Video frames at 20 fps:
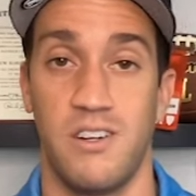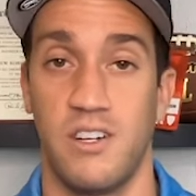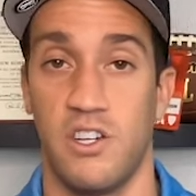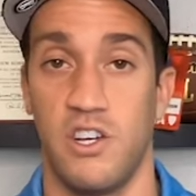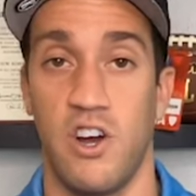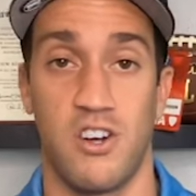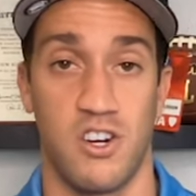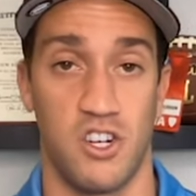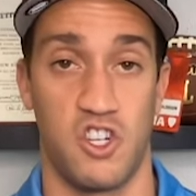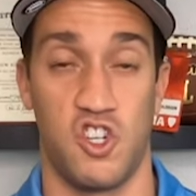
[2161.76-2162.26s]
a
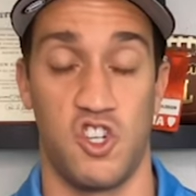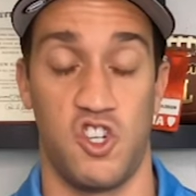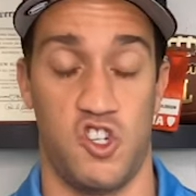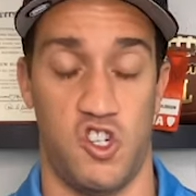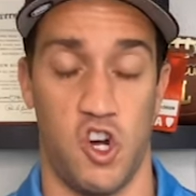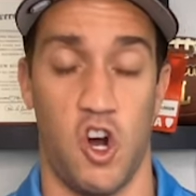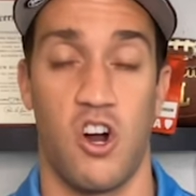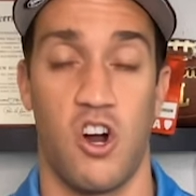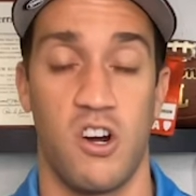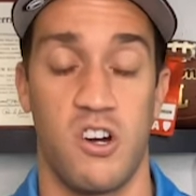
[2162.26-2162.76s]
young
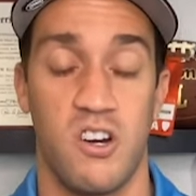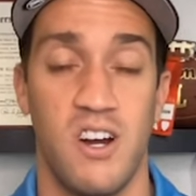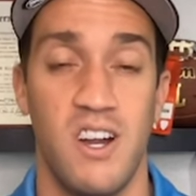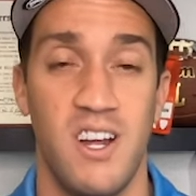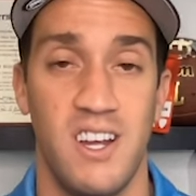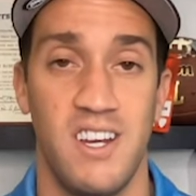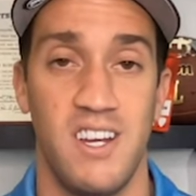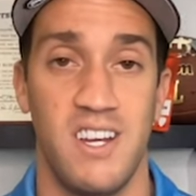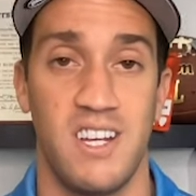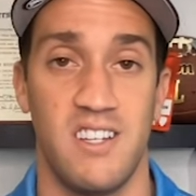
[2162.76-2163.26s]
star
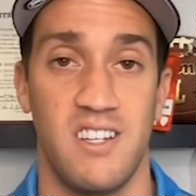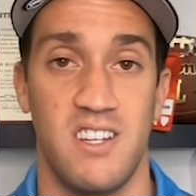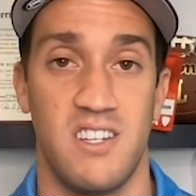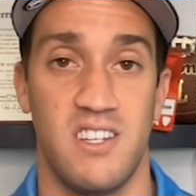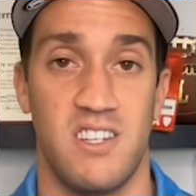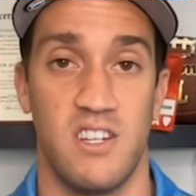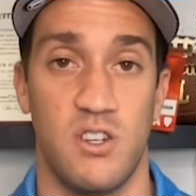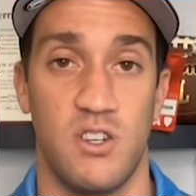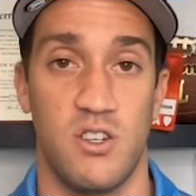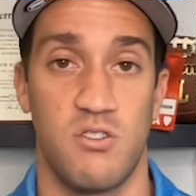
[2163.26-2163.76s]
in
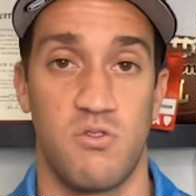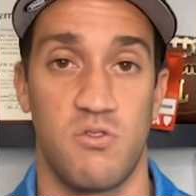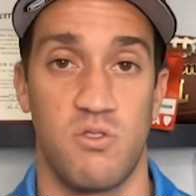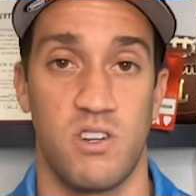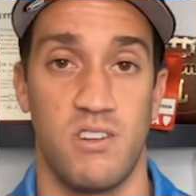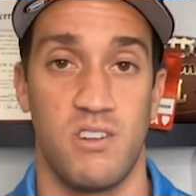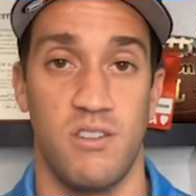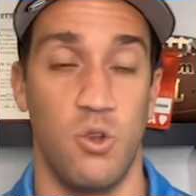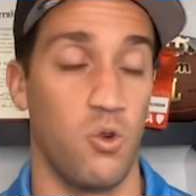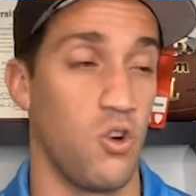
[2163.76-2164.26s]
this
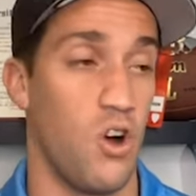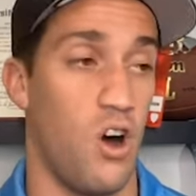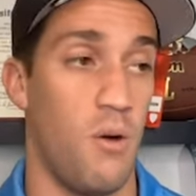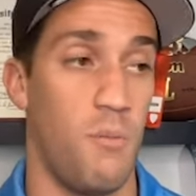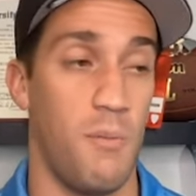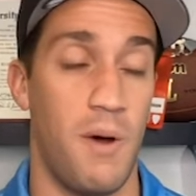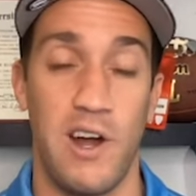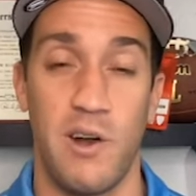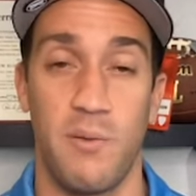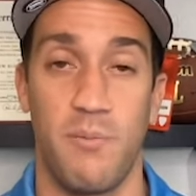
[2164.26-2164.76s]
industry. Luke
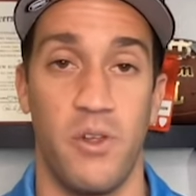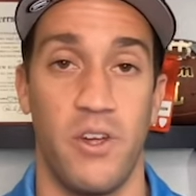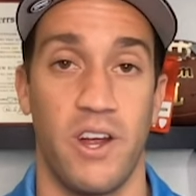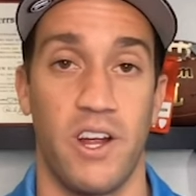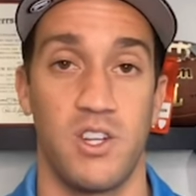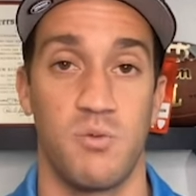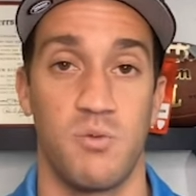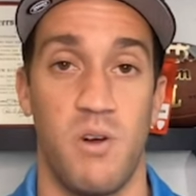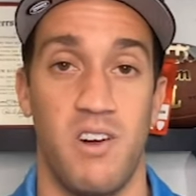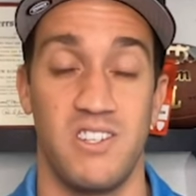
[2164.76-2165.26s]
Altmaier
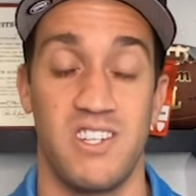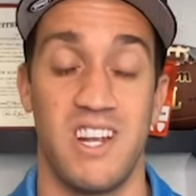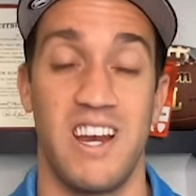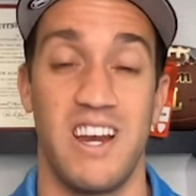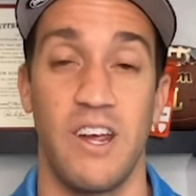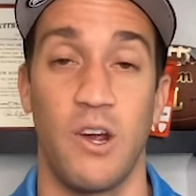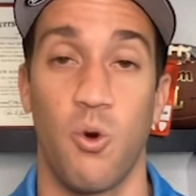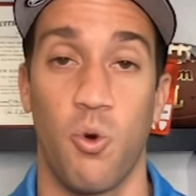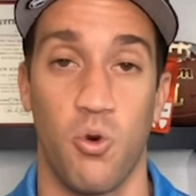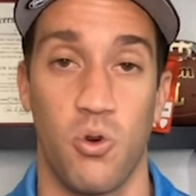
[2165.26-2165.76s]
playing as well as
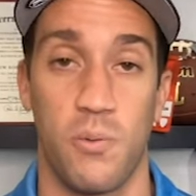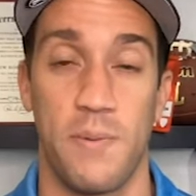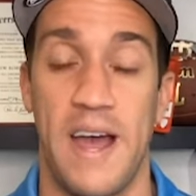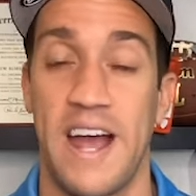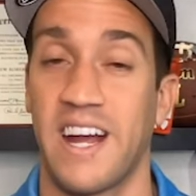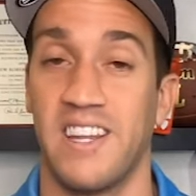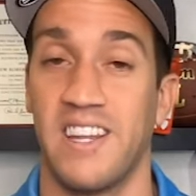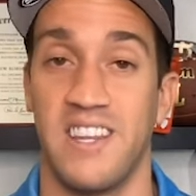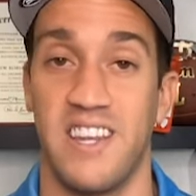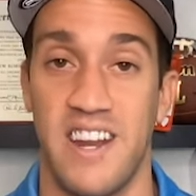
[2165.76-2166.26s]
any
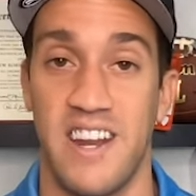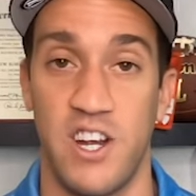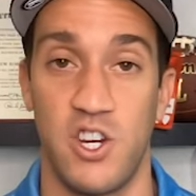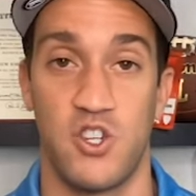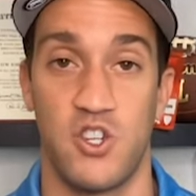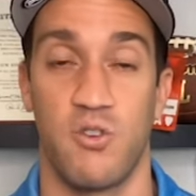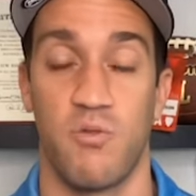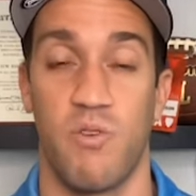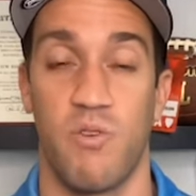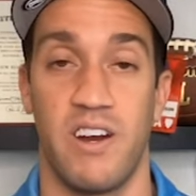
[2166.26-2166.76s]
quarterback in the
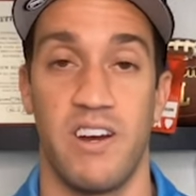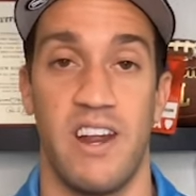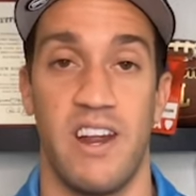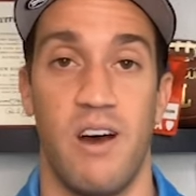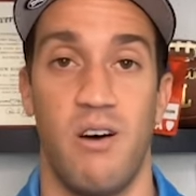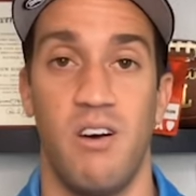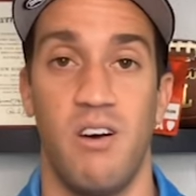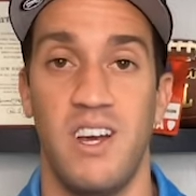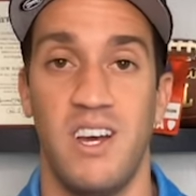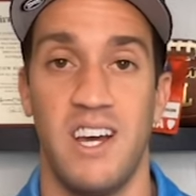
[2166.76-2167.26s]
nation right
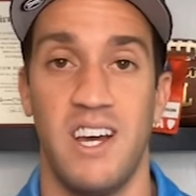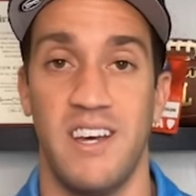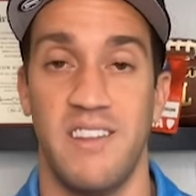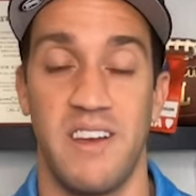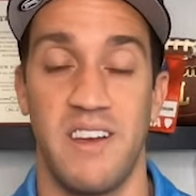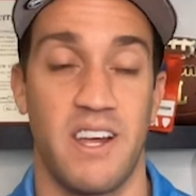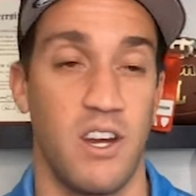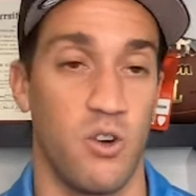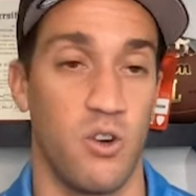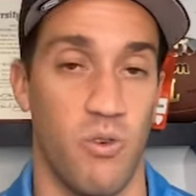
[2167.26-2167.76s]
now. And
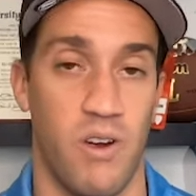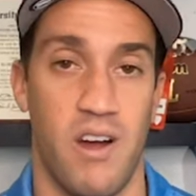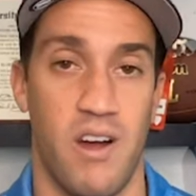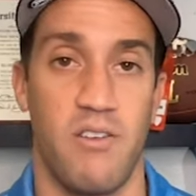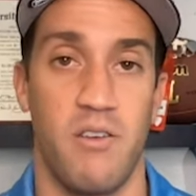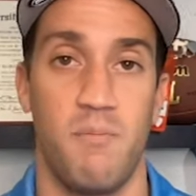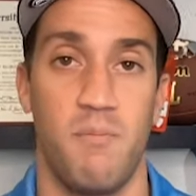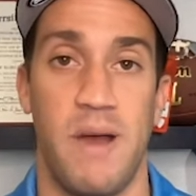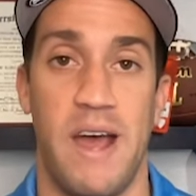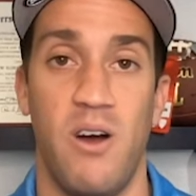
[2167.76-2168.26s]
they can
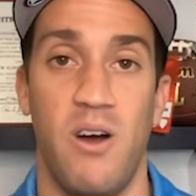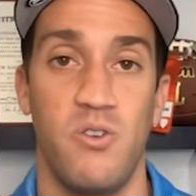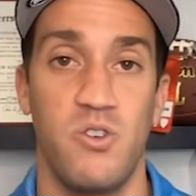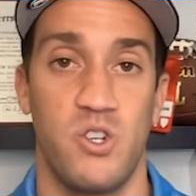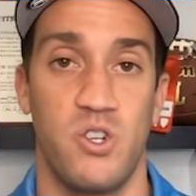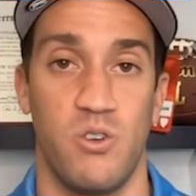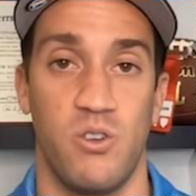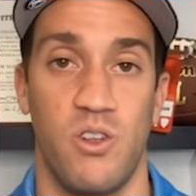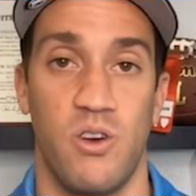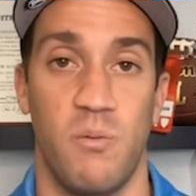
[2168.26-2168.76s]
ground and pound
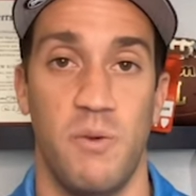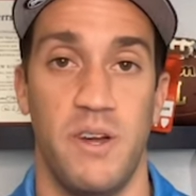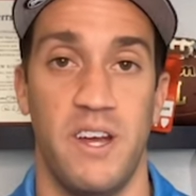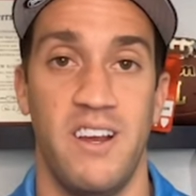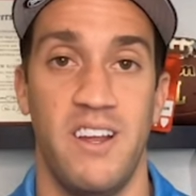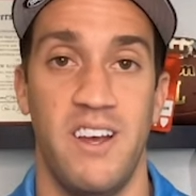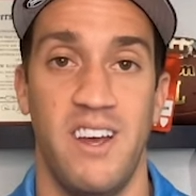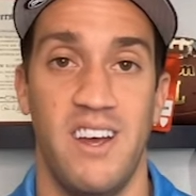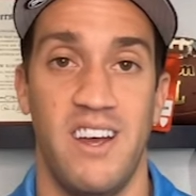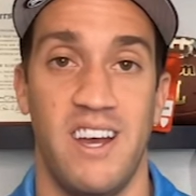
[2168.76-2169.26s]
you a little
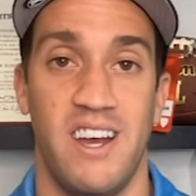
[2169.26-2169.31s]
bit.